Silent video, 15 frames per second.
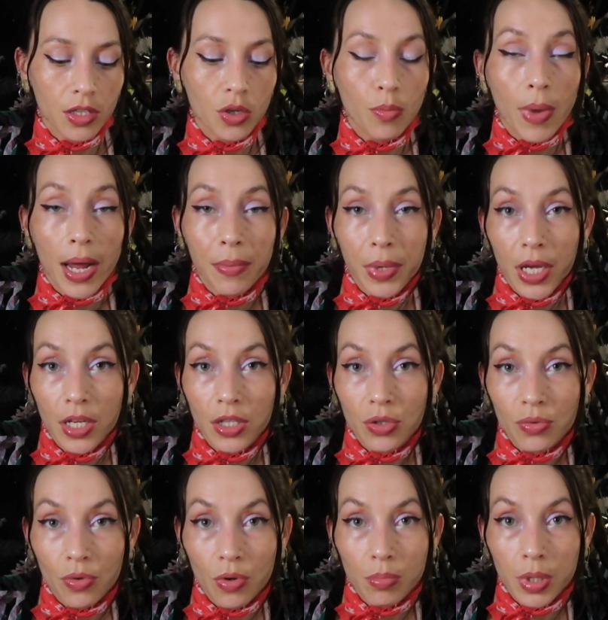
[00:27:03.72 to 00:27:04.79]
you might be
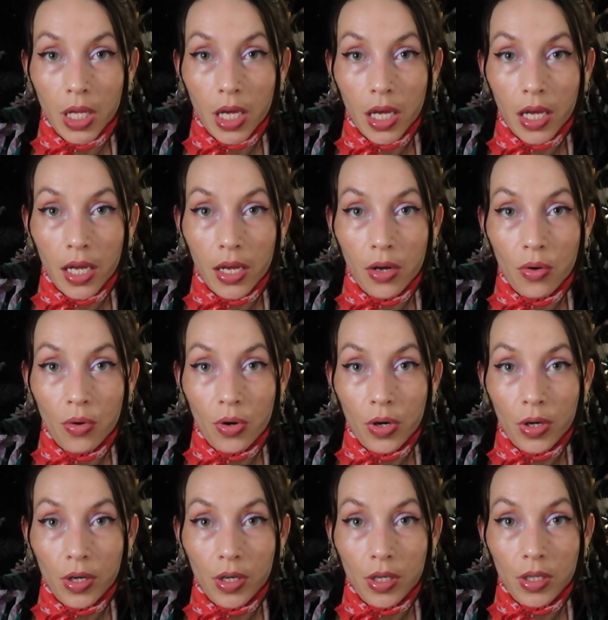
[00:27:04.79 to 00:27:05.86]
into role play
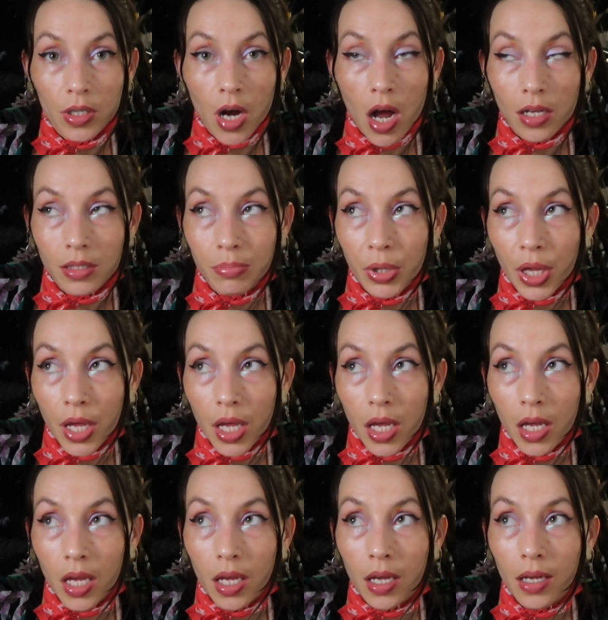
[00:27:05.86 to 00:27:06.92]
or
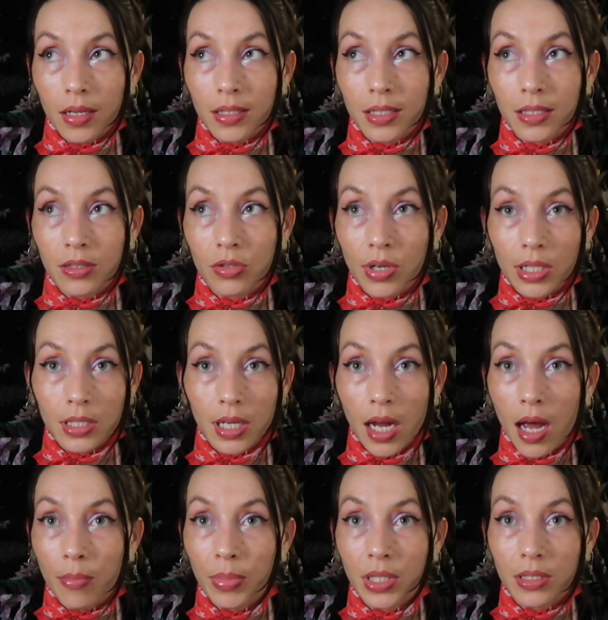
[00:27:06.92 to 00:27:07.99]
cosplay,
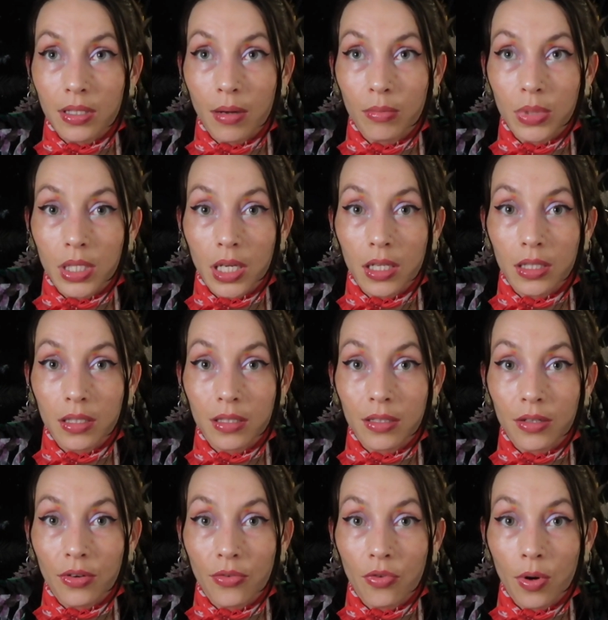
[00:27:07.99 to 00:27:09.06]
dressing up in some
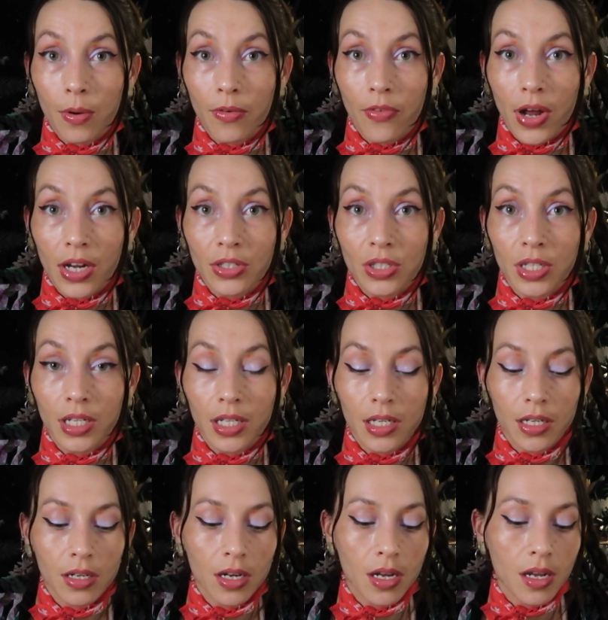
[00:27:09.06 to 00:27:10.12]
sense or form or
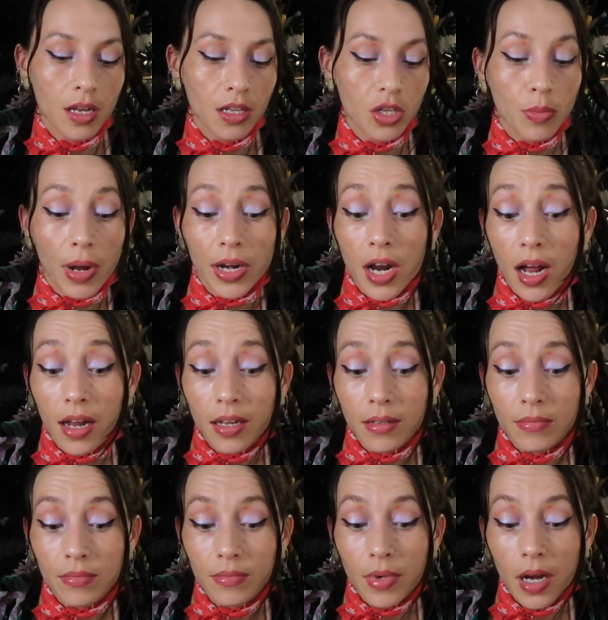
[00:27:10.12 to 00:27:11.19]
fashion. You might
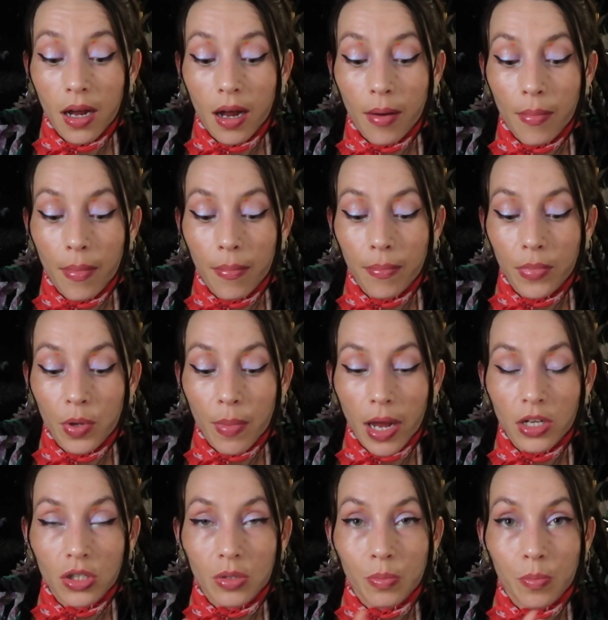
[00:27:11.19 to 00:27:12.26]
not. Um, you
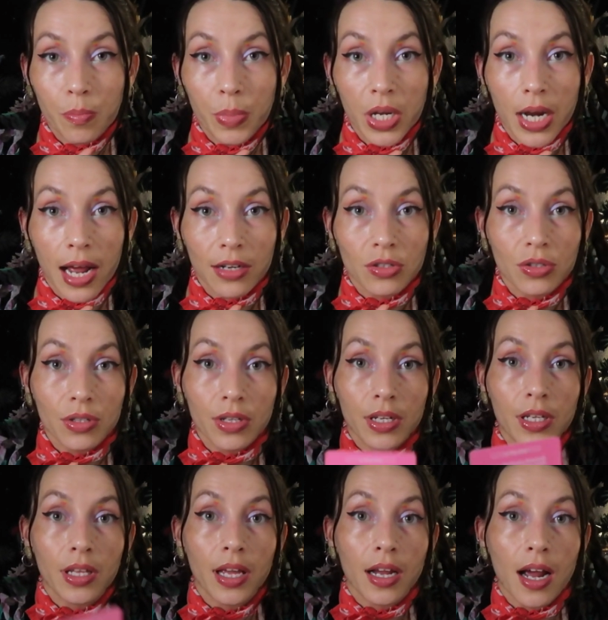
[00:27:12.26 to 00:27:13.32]
might just be
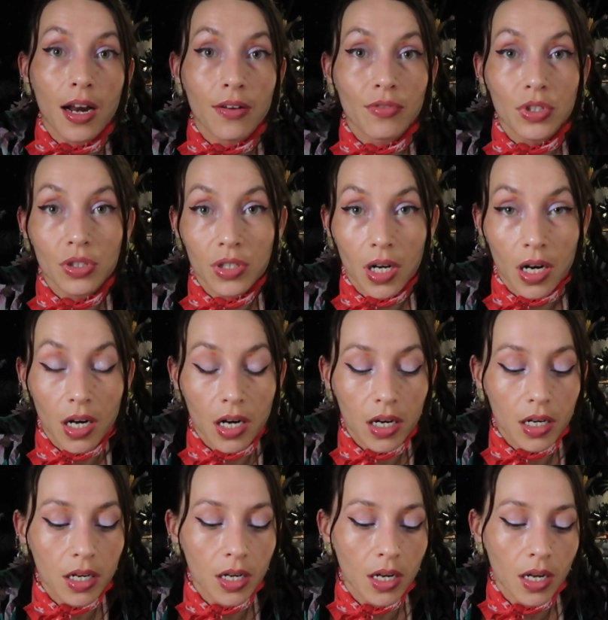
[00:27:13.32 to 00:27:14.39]
naturally like kind of a
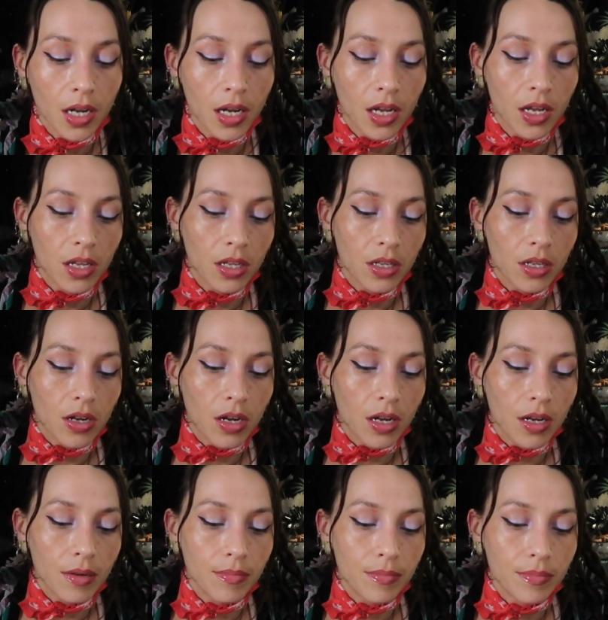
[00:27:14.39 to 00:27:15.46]
star.
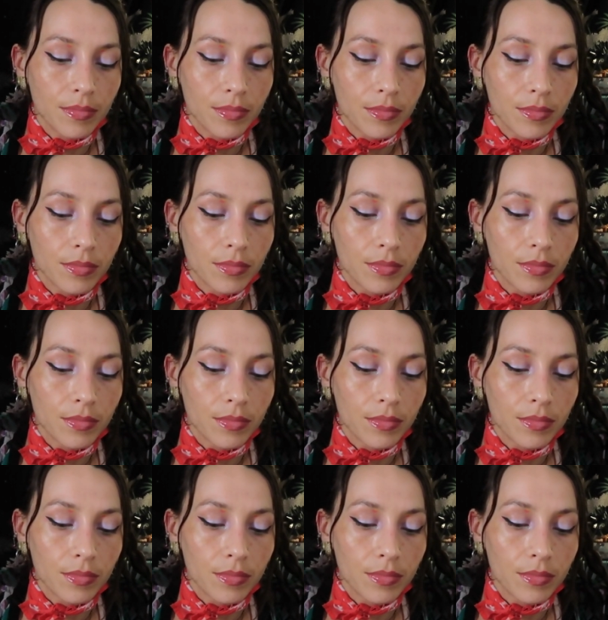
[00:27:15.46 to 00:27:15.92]
Um,